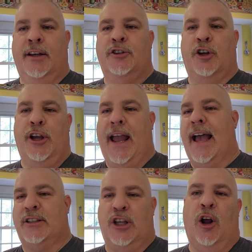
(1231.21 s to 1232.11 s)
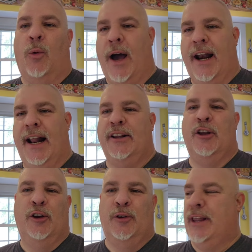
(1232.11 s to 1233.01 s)
So you ask, you know, why did I
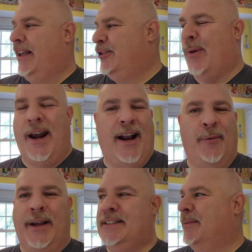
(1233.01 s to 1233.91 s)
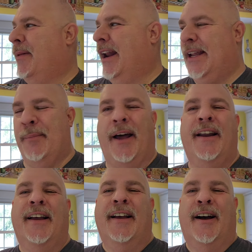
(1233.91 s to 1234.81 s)
do this? Why did I waste the money?
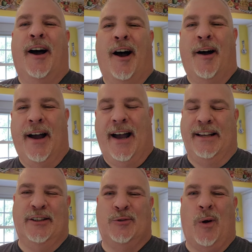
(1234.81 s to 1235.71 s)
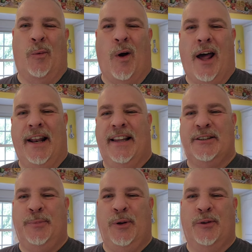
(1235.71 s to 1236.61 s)
But uh, I just I wanted
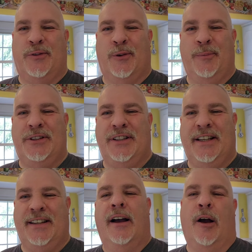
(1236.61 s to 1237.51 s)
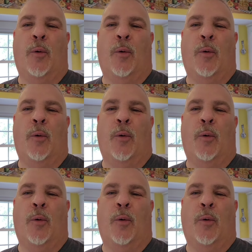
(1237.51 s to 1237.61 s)
this beautiful machine.